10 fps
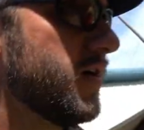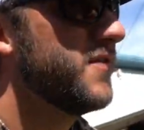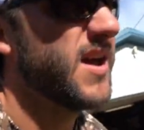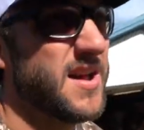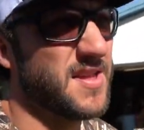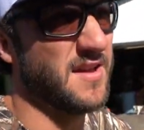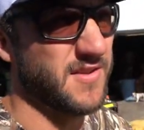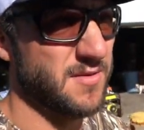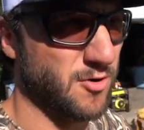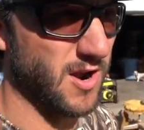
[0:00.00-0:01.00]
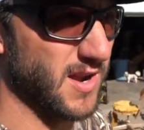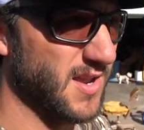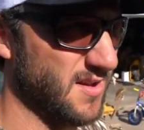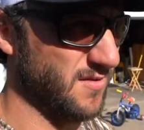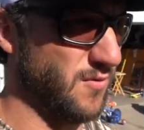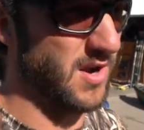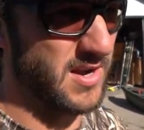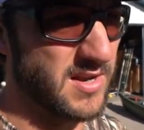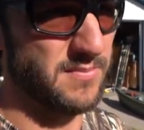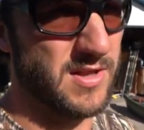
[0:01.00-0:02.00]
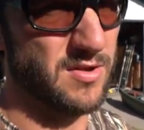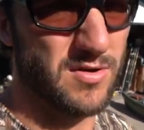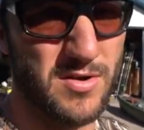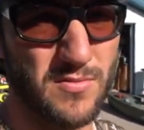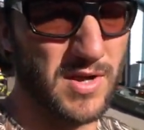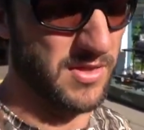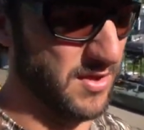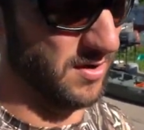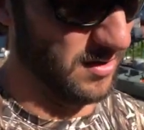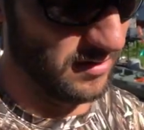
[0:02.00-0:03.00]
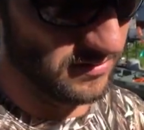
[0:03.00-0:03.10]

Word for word: If you guys have any more ideas of what I need to be doing with uh,